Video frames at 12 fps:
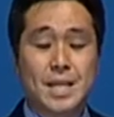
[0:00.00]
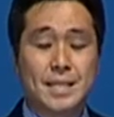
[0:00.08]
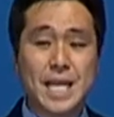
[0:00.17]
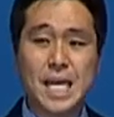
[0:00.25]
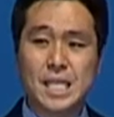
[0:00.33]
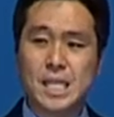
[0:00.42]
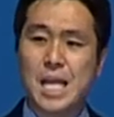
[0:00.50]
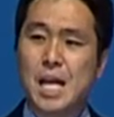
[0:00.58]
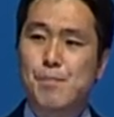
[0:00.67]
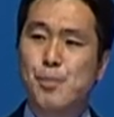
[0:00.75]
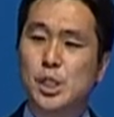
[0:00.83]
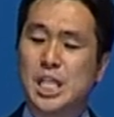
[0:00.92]
But Satan
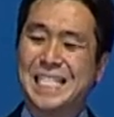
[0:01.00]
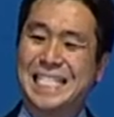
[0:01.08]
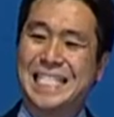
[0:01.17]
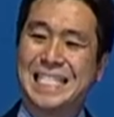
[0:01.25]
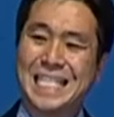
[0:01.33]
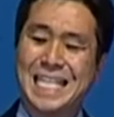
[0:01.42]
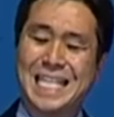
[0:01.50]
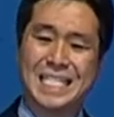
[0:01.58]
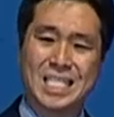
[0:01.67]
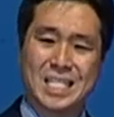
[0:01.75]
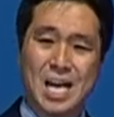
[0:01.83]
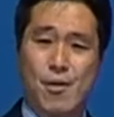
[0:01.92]
had put the
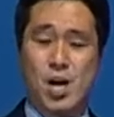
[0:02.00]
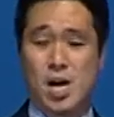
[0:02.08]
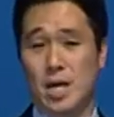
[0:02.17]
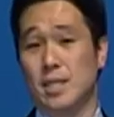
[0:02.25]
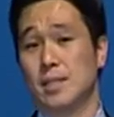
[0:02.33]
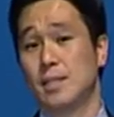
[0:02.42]
disease in our heart.